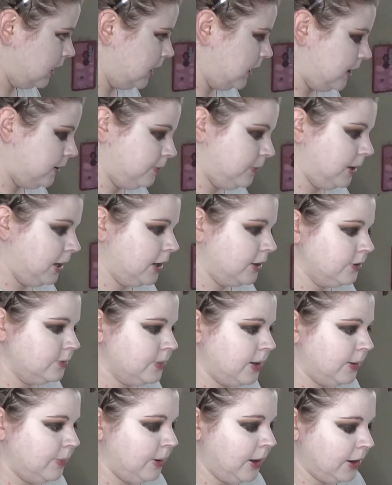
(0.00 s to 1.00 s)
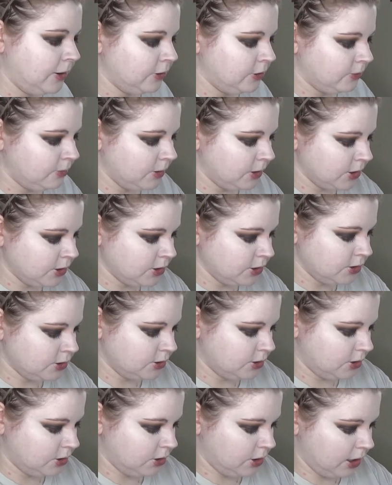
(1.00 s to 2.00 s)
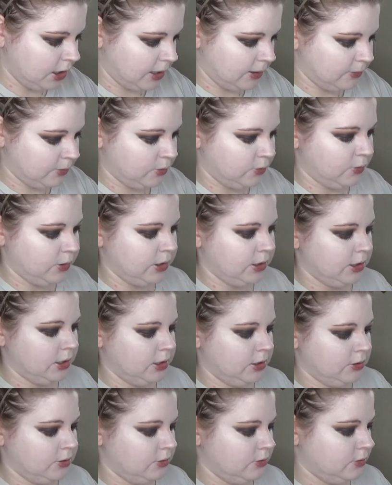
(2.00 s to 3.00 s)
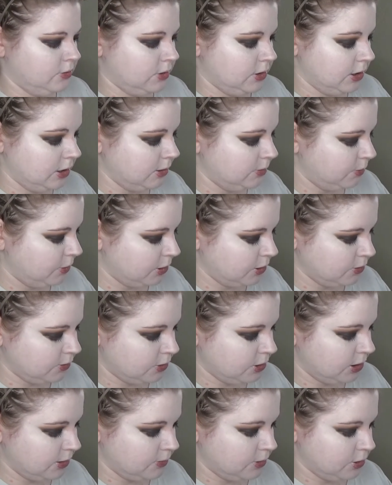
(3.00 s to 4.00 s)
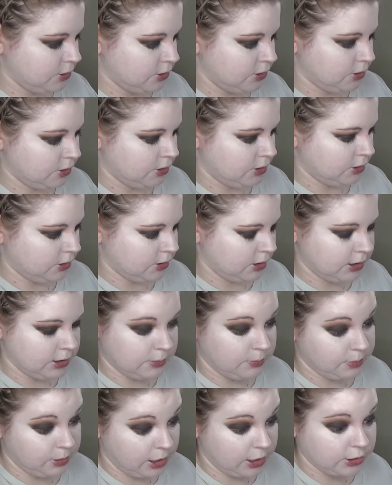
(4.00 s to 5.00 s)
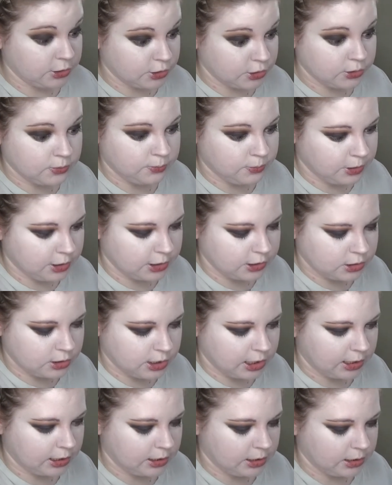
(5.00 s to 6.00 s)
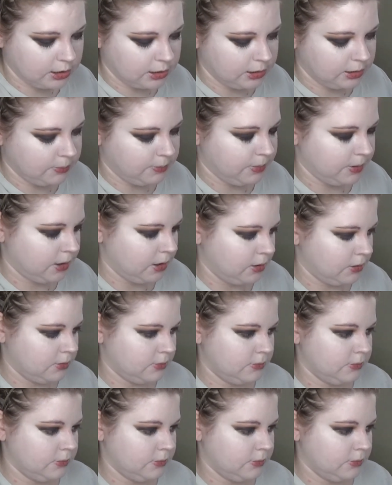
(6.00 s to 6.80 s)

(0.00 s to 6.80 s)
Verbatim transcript: and because my powder brush is dirty, I'm going to use this brush, which I'm sure it's a blush brush technically, but